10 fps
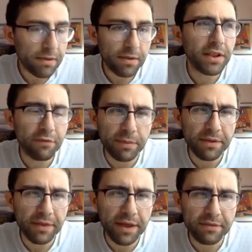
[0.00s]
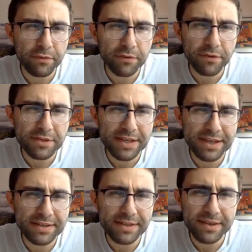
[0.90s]
They love a bit of that, so it's good to get
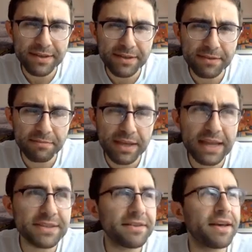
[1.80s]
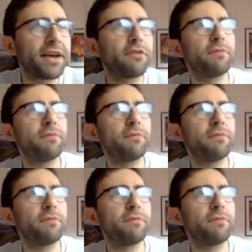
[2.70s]
into the hang of